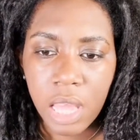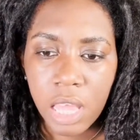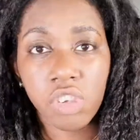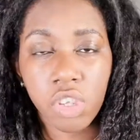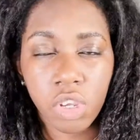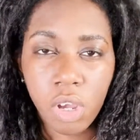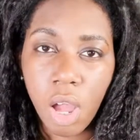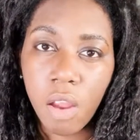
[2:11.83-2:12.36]

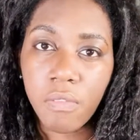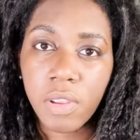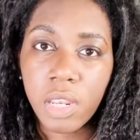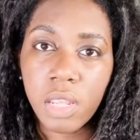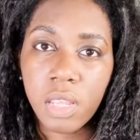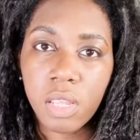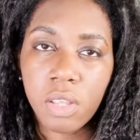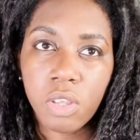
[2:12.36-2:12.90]
You can't
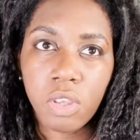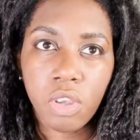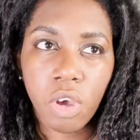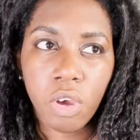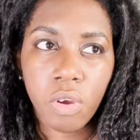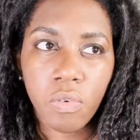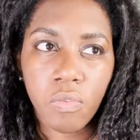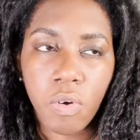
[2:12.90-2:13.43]
really
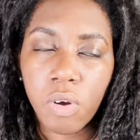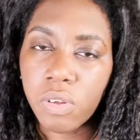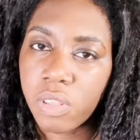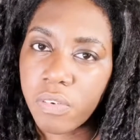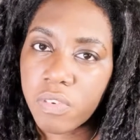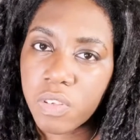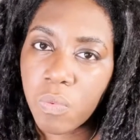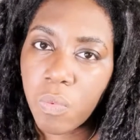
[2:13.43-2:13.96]
go wrong.
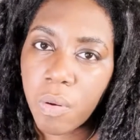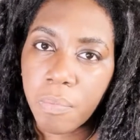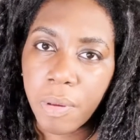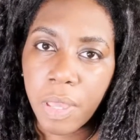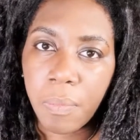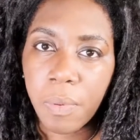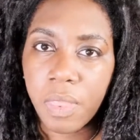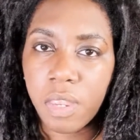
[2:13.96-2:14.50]
There isn't one
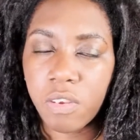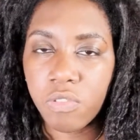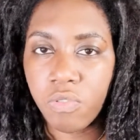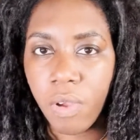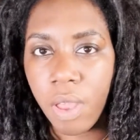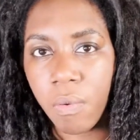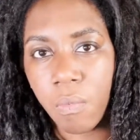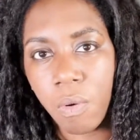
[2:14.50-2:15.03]
paper that is
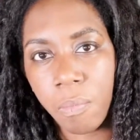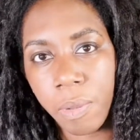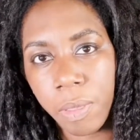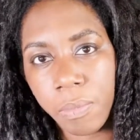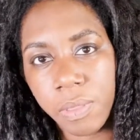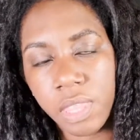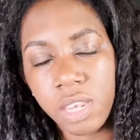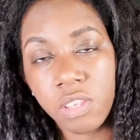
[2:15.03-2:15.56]
right and one
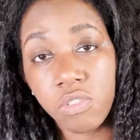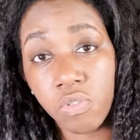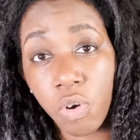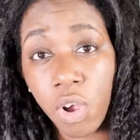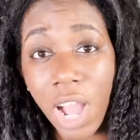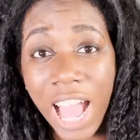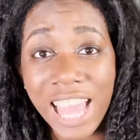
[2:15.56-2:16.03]
paper that is wrong.